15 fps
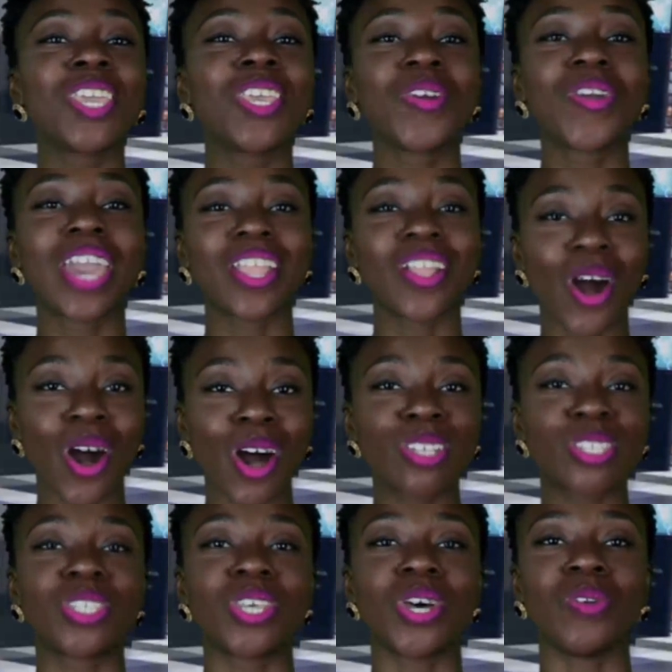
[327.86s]
You can
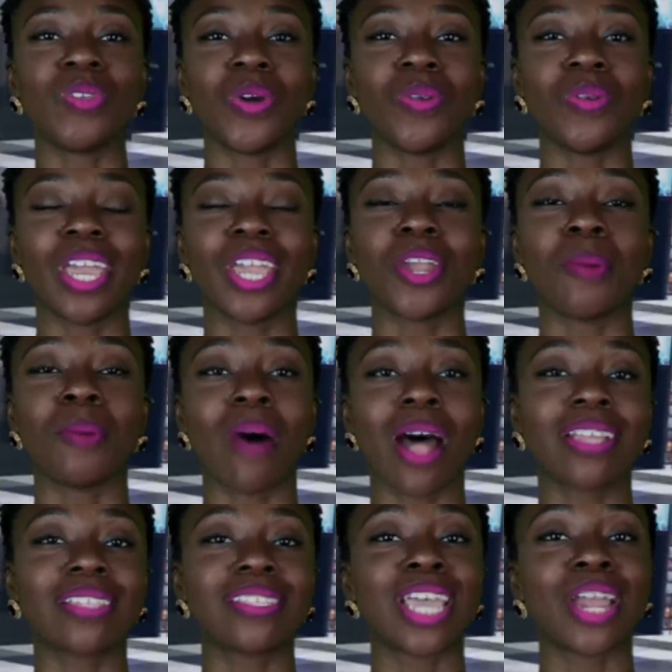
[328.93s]
also donate your
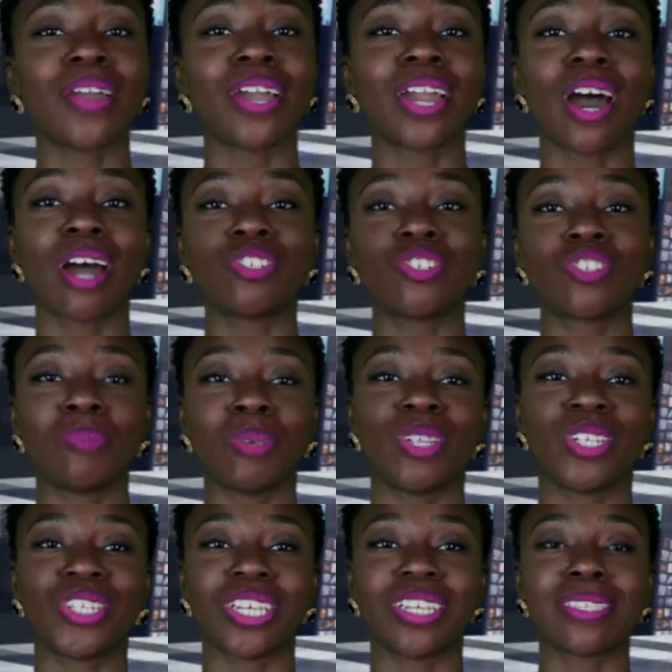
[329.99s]
monetary
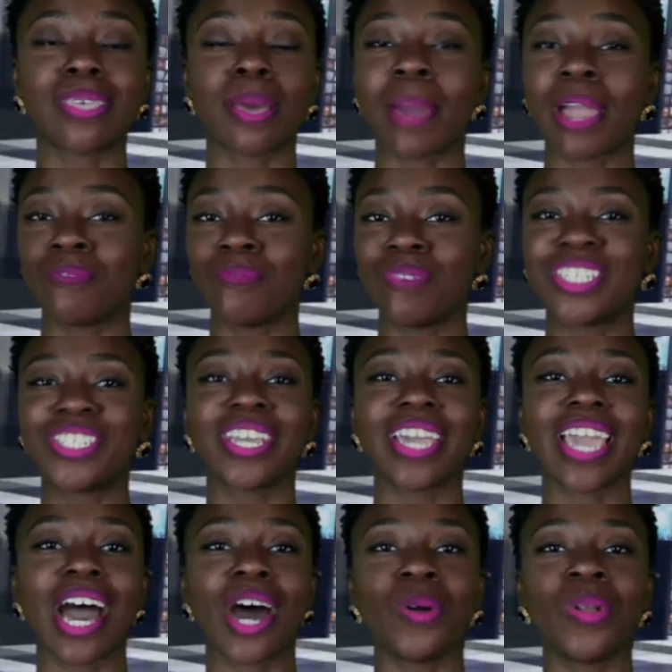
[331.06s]
contributions by reaching
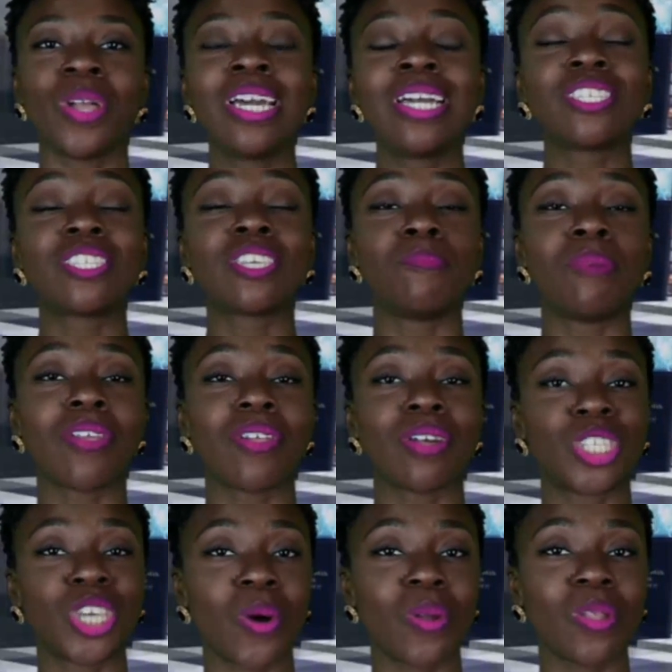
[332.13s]
out to Brother
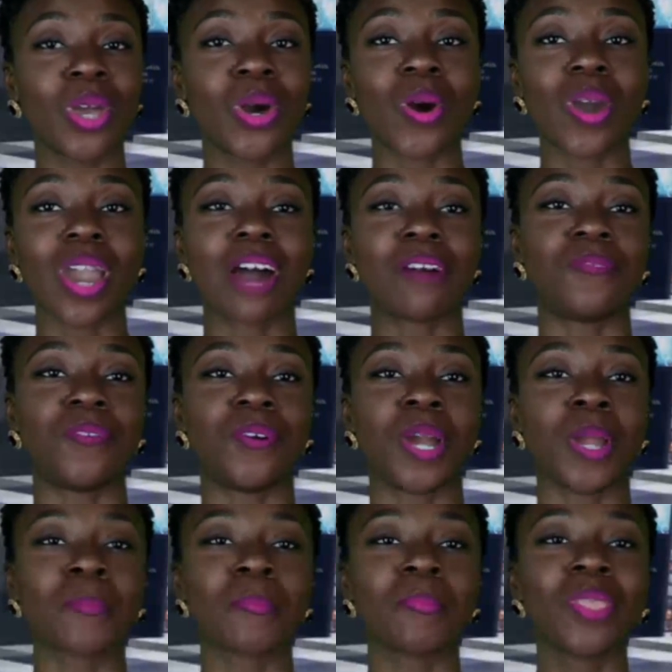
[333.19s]
Tony
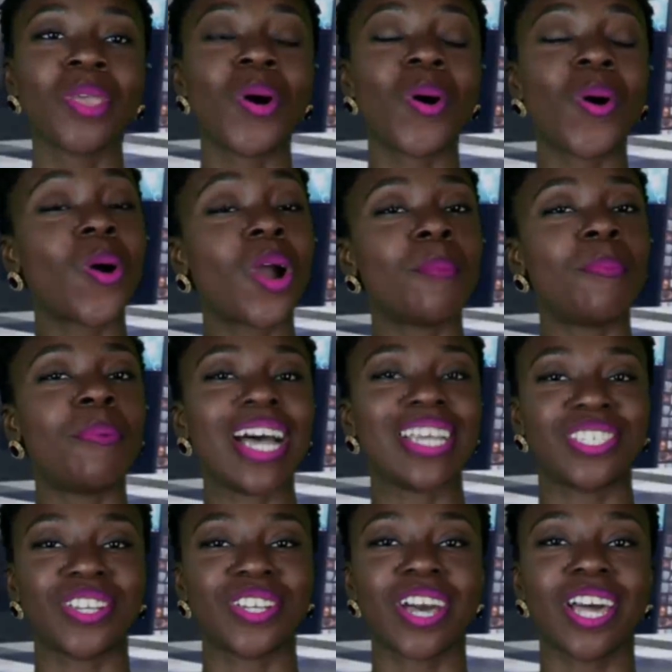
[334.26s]
Okafor or
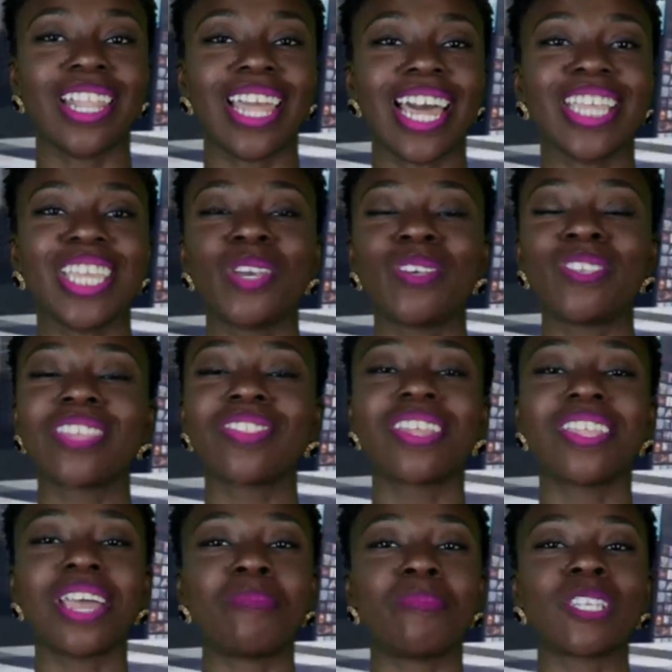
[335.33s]
Pastor Colette using
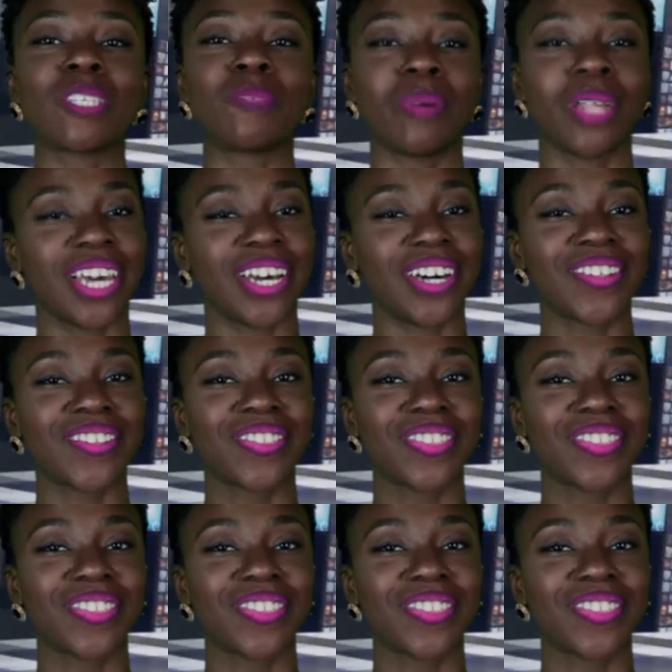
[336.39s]
the numbers below.